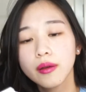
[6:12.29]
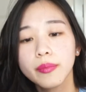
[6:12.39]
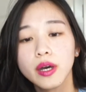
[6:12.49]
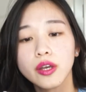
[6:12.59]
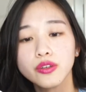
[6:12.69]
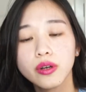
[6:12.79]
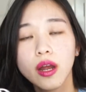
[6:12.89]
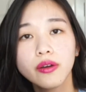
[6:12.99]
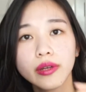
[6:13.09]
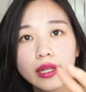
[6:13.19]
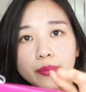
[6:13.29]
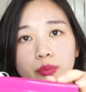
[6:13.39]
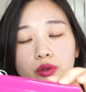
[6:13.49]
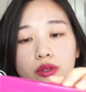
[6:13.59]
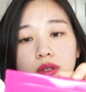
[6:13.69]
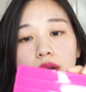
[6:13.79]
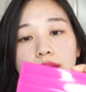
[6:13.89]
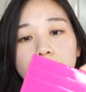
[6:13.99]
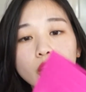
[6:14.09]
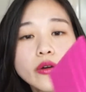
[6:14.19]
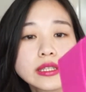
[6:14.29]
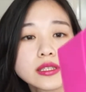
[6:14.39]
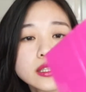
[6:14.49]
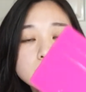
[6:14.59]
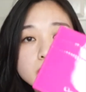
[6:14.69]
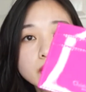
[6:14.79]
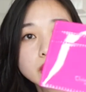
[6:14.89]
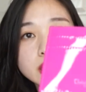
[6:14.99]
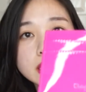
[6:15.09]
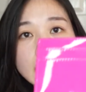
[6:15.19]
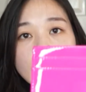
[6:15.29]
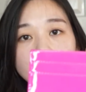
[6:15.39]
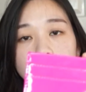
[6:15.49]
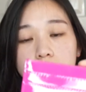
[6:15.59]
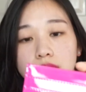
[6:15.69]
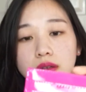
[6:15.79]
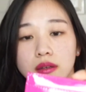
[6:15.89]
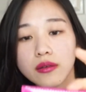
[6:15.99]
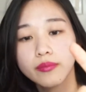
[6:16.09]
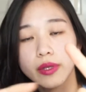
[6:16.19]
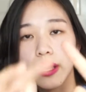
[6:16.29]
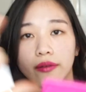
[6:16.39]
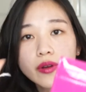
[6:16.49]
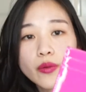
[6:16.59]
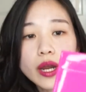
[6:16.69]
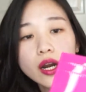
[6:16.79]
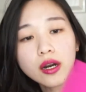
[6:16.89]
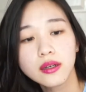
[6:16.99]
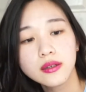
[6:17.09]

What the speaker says: but you can't really put coins because it will just like be everywhere.